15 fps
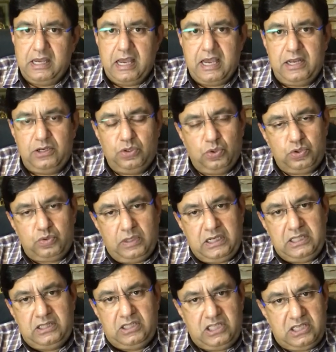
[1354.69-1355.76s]
and usually
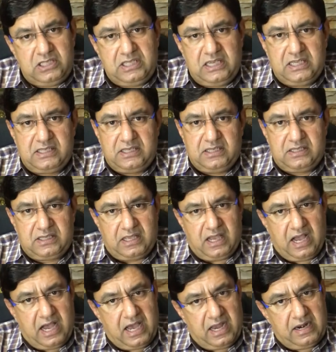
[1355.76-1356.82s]
these cases
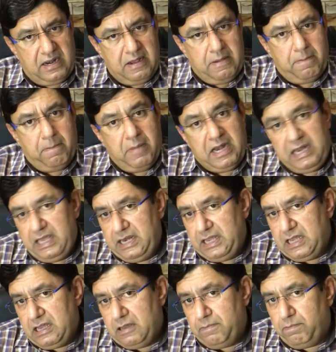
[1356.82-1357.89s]
are
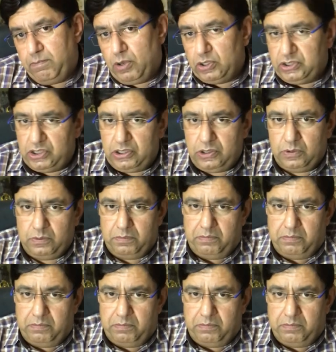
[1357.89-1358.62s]
malaria positive.